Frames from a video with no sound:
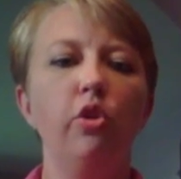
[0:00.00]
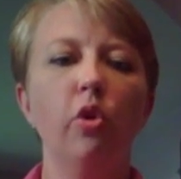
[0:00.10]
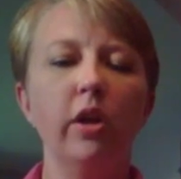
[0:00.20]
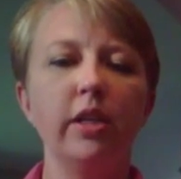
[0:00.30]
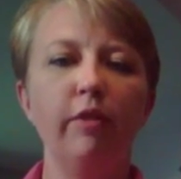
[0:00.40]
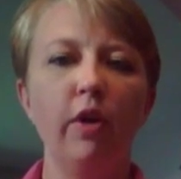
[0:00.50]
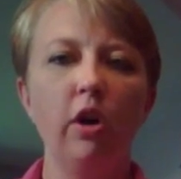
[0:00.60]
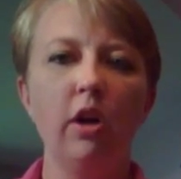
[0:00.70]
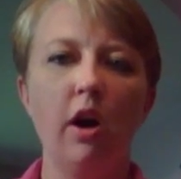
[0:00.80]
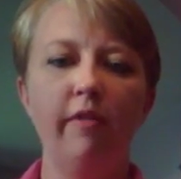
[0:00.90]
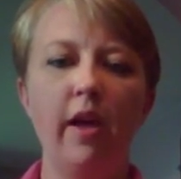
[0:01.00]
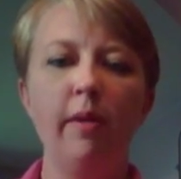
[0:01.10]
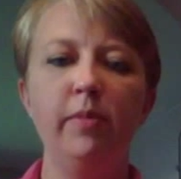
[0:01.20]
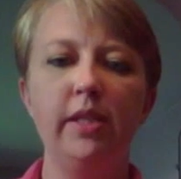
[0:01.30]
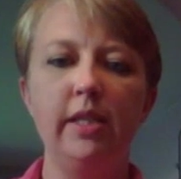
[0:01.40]
Nordy Volkov,
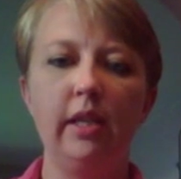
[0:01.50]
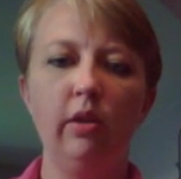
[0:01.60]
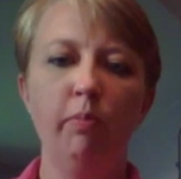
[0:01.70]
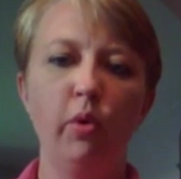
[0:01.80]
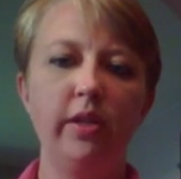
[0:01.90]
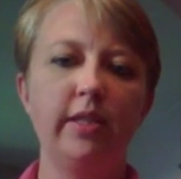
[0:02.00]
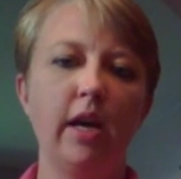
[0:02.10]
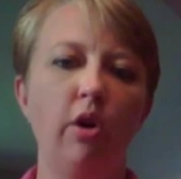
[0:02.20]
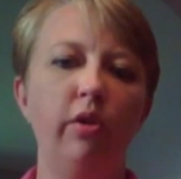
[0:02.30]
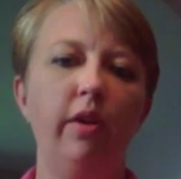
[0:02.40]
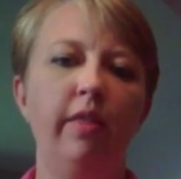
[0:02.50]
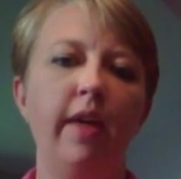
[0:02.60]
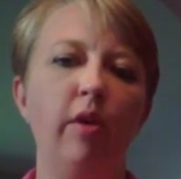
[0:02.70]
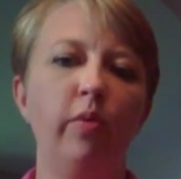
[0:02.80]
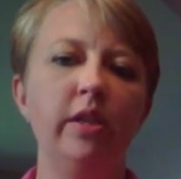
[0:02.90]
MD, points out
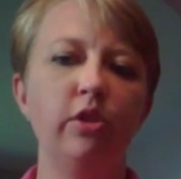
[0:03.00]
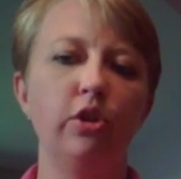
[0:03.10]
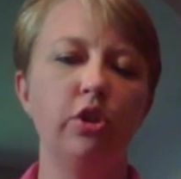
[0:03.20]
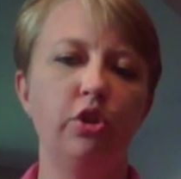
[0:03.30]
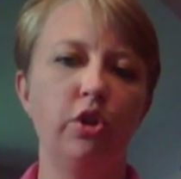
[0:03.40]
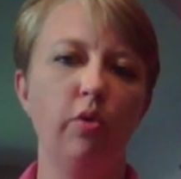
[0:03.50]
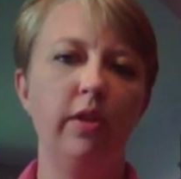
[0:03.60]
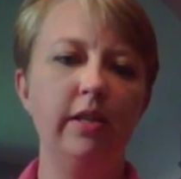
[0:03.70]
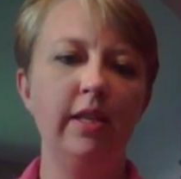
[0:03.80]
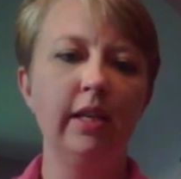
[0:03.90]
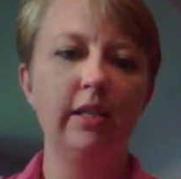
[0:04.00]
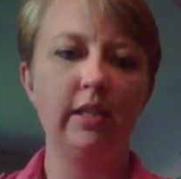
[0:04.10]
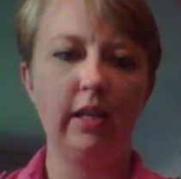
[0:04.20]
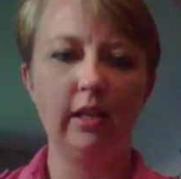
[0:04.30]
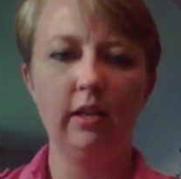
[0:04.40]
that research has shown that
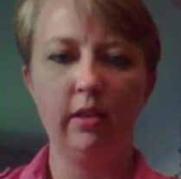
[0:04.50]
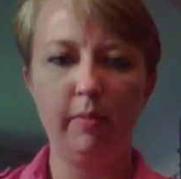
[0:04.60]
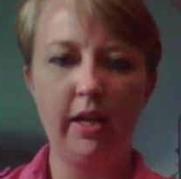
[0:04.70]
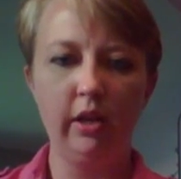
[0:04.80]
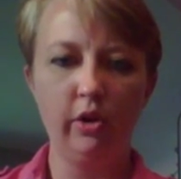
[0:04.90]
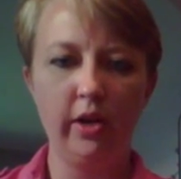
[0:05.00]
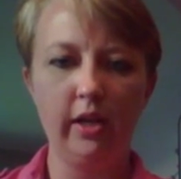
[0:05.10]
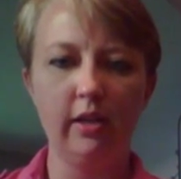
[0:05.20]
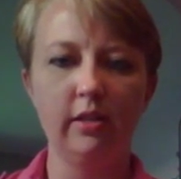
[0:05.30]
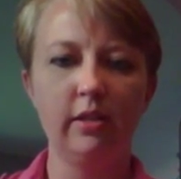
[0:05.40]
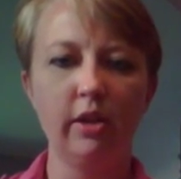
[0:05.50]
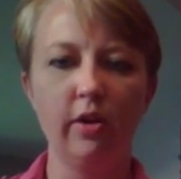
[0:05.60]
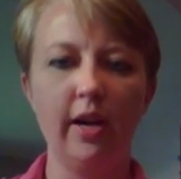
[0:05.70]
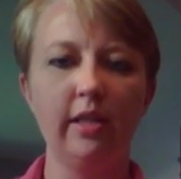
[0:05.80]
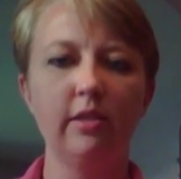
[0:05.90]
nicotine, the main ingredient in
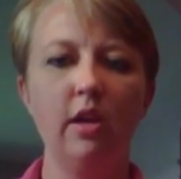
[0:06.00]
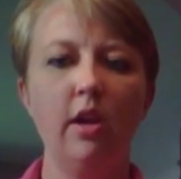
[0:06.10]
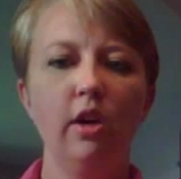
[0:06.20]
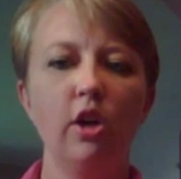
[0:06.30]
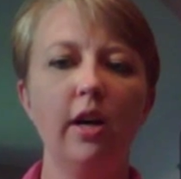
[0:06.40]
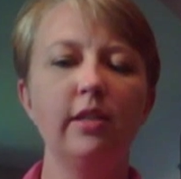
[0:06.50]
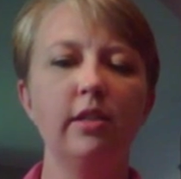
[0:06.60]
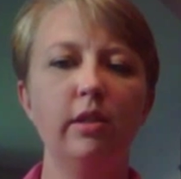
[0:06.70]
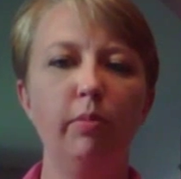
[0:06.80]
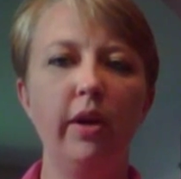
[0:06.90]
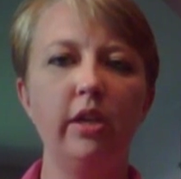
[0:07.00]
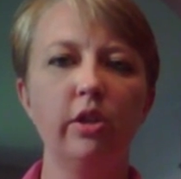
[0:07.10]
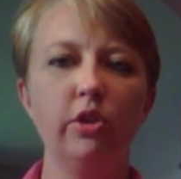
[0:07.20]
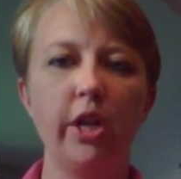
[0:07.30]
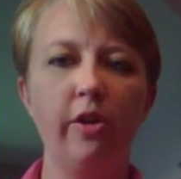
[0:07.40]
cigarettes, causes the brain
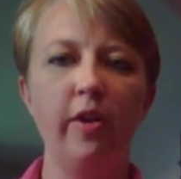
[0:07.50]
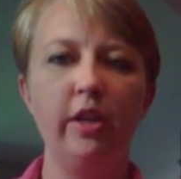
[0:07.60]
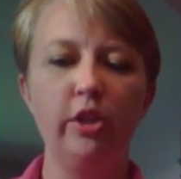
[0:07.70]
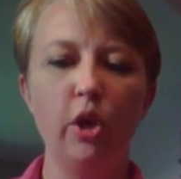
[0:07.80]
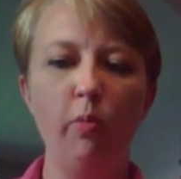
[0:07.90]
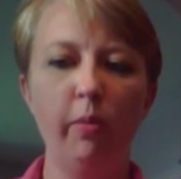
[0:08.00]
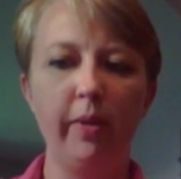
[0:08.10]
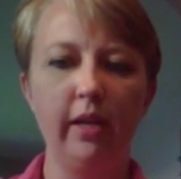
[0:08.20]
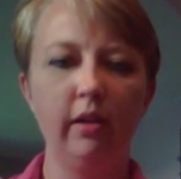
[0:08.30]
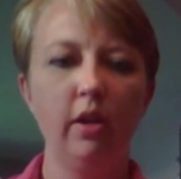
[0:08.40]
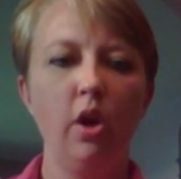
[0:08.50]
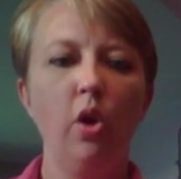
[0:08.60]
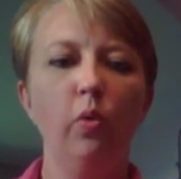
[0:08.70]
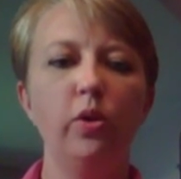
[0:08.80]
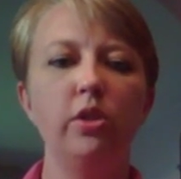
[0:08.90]
to generate dopamine,
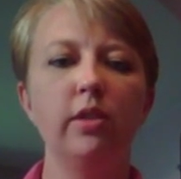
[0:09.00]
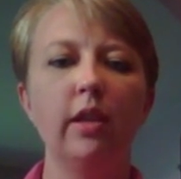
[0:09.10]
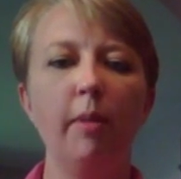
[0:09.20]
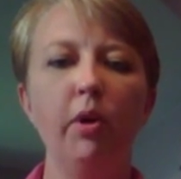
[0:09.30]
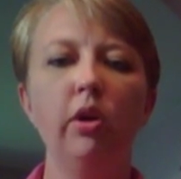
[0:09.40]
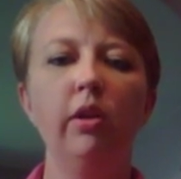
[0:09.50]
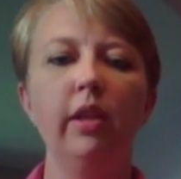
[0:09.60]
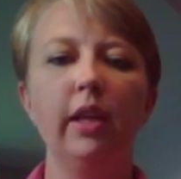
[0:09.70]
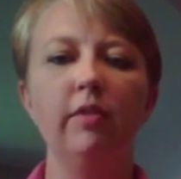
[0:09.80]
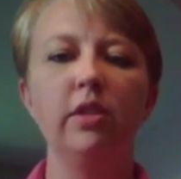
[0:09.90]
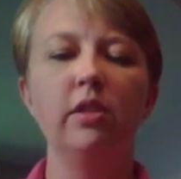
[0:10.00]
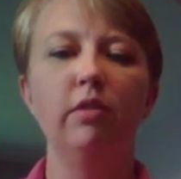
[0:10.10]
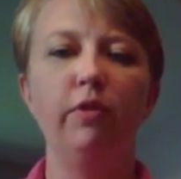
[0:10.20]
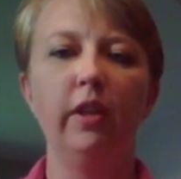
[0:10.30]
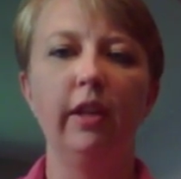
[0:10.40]
which is a chemical that gives us
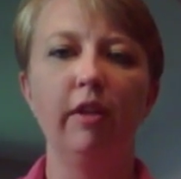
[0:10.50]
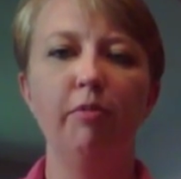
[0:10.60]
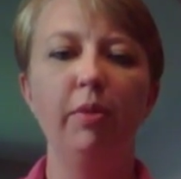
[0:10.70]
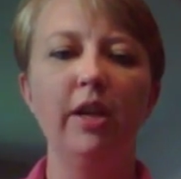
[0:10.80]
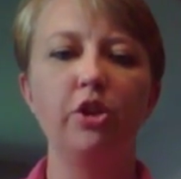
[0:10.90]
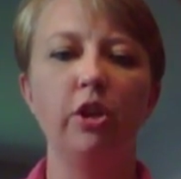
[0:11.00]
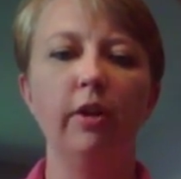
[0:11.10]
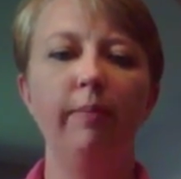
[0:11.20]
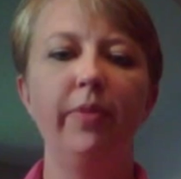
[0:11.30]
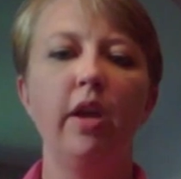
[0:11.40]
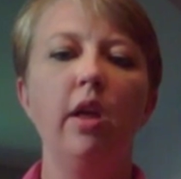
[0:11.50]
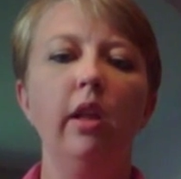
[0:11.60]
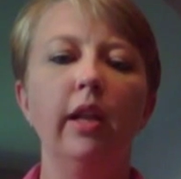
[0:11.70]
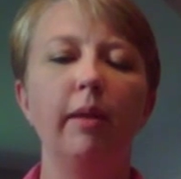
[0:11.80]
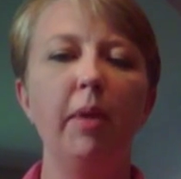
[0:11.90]
the feeling of pleasure.
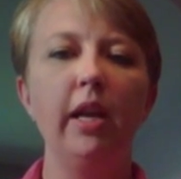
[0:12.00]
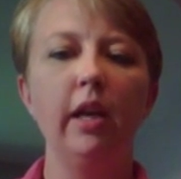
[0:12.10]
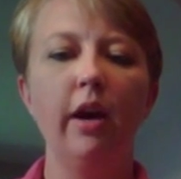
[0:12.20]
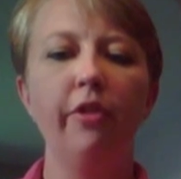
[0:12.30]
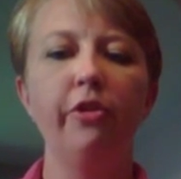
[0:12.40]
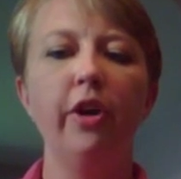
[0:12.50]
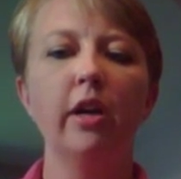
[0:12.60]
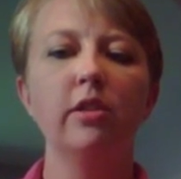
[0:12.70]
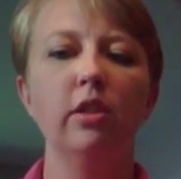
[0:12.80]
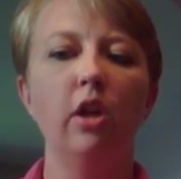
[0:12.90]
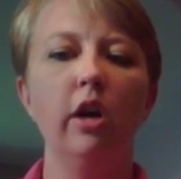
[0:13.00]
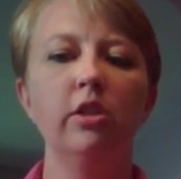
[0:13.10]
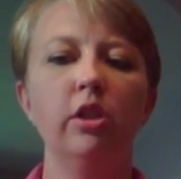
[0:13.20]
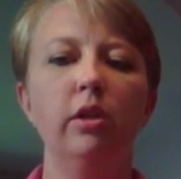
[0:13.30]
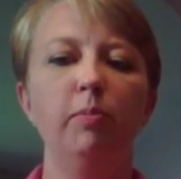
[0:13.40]
Like many other drugs, the
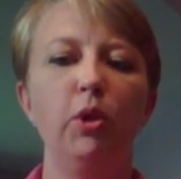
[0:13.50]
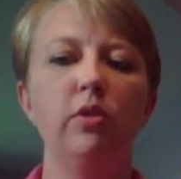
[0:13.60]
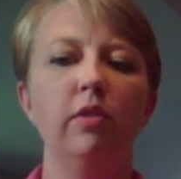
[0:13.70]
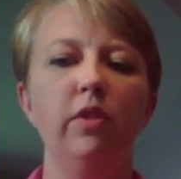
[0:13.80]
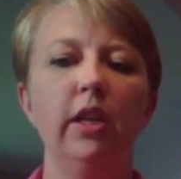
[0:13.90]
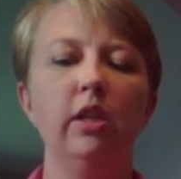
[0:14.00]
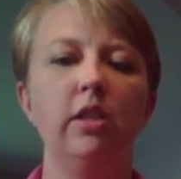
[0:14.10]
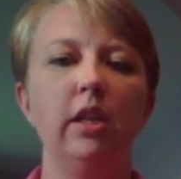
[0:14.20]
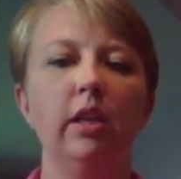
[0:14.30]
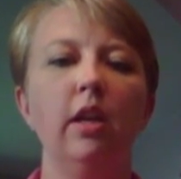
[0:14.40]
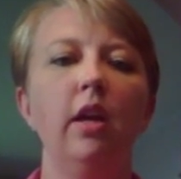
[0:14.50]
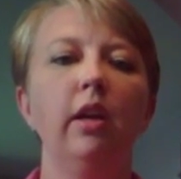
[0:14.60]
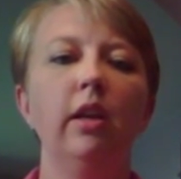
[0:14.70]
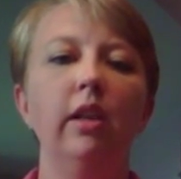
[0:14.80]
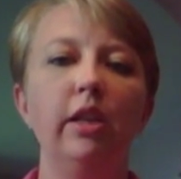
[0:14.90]
long-term use of nicotine
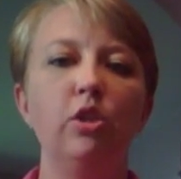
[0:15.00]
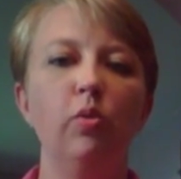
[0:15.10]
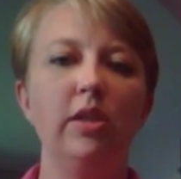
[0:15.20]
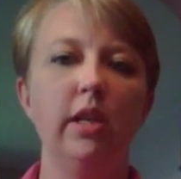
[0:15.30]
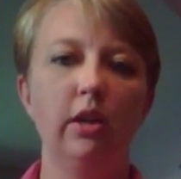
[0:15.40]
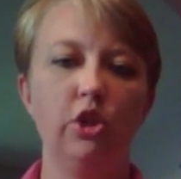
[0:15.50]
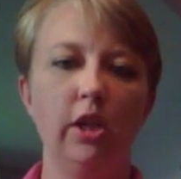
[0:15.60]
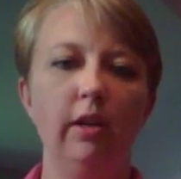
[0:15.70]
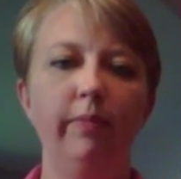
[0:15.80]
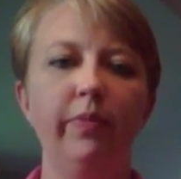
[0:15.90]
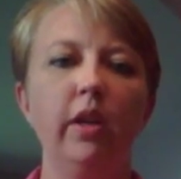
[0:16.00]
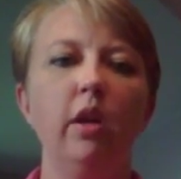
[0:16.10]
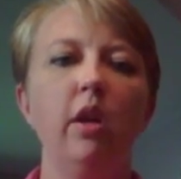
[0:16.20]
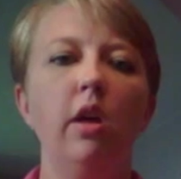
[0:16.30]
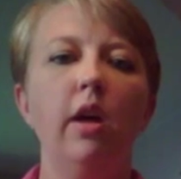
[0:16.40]
can lead to addiction.
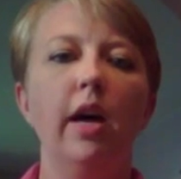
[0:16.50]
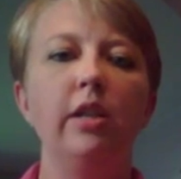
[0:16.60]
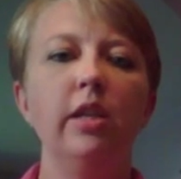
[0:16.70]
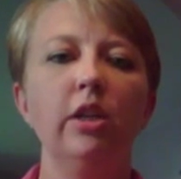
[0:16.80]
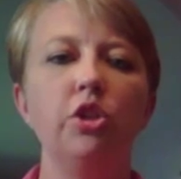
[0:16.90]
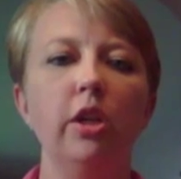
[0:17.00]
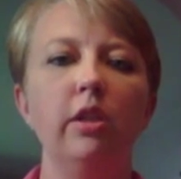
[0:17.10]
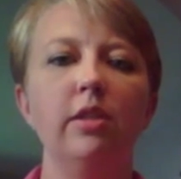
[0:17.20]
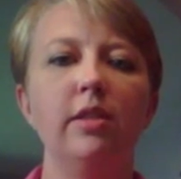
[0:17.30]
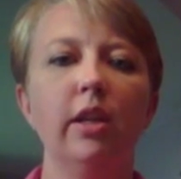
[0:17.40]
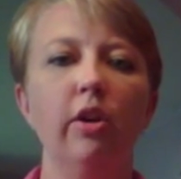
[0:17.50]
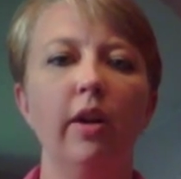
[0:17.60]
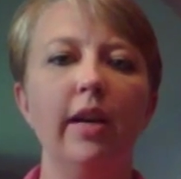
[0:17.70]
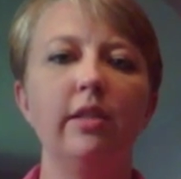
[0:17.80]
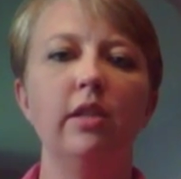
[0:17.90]
Addiction to
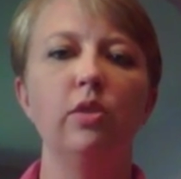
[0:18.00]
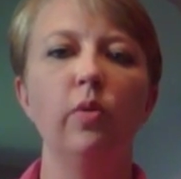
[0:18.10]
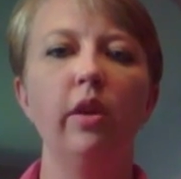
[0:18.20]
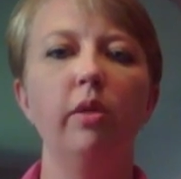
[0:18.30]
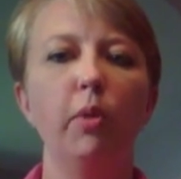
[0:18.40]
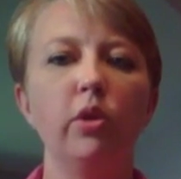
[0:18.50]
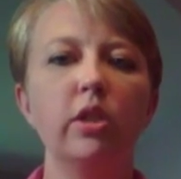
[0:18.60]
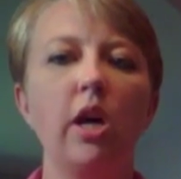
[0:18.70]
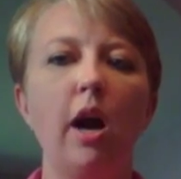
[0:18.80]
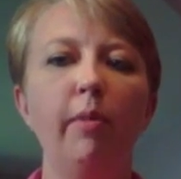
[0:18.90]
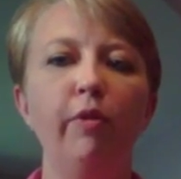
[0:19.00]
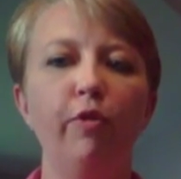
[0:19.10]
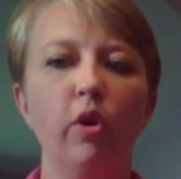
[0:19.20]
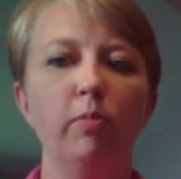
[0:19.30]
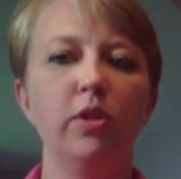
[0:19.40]
cigarettes is one of the most common
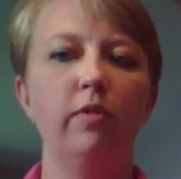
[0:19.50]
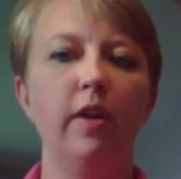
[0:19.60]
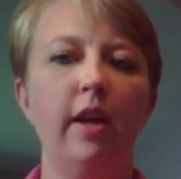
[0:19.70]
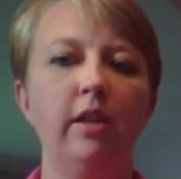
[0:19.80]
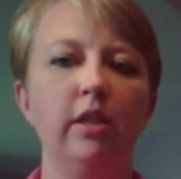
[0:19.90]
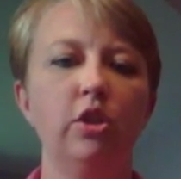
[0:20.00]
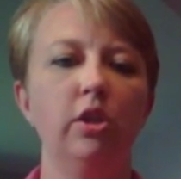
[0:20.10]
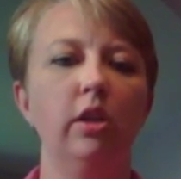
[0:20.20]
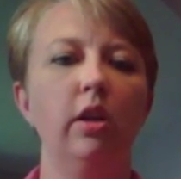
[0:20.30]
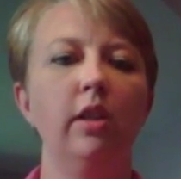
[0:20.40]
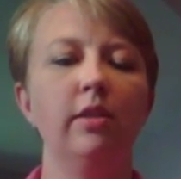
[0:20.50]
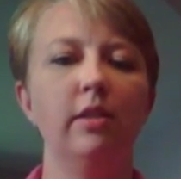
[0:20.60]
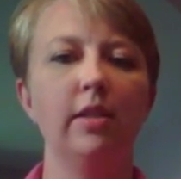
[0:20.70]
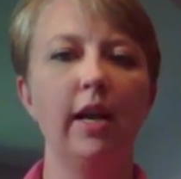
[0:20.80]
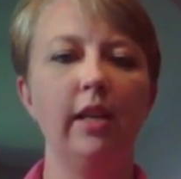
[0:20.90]
forms of addiction in
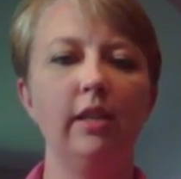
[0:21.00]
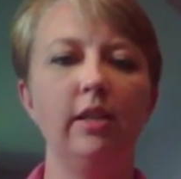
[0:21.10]
society